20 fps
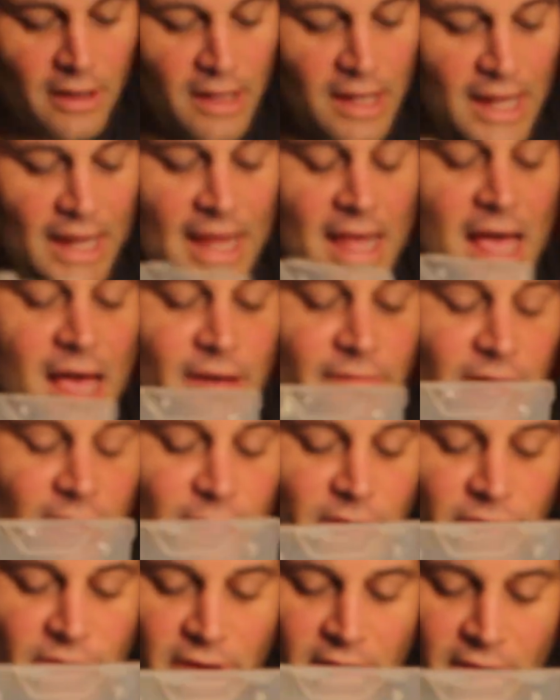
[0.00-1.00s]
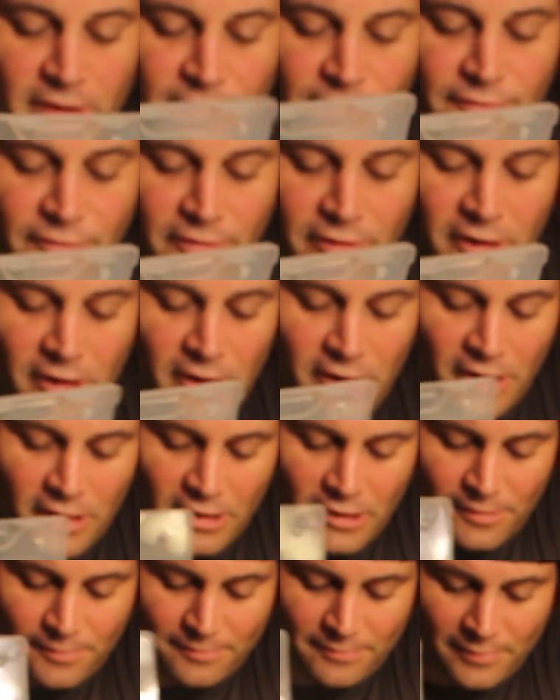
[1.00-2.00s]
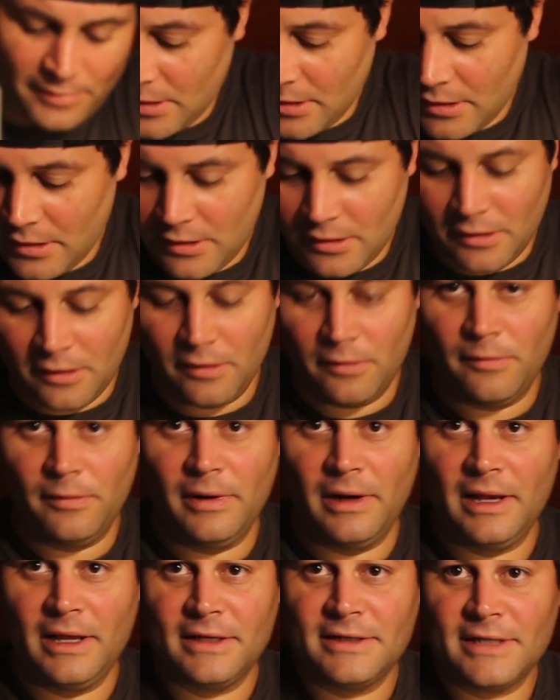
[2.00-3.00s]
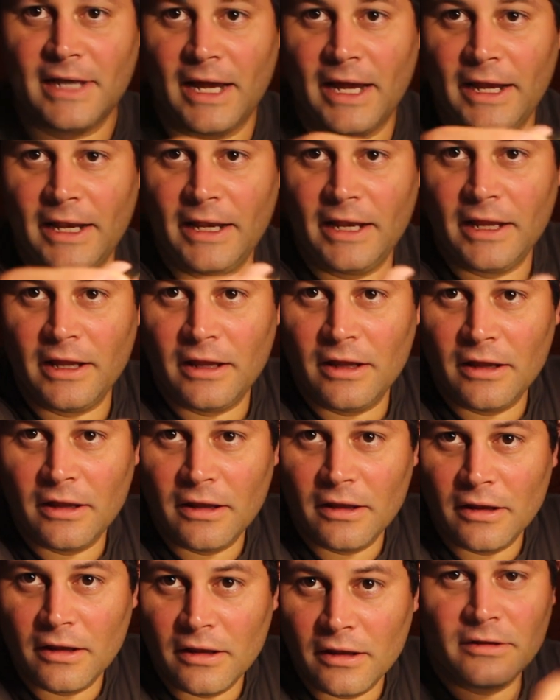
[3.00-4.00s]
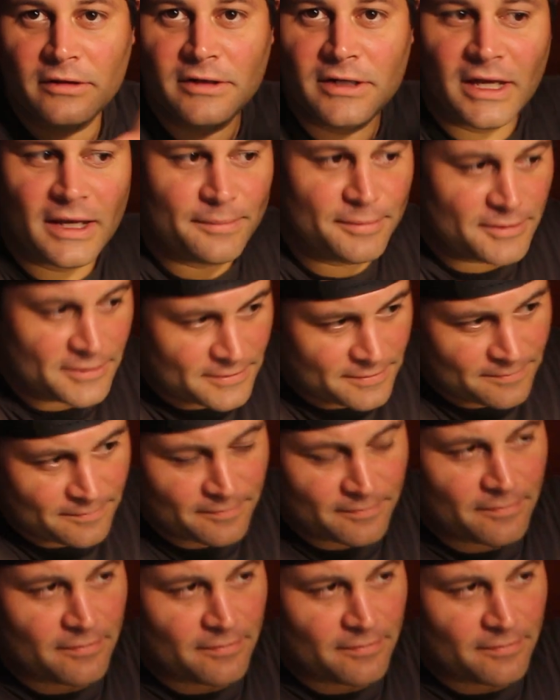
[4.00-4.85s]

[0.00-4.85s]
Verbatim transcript: I have everything from really tiny tips,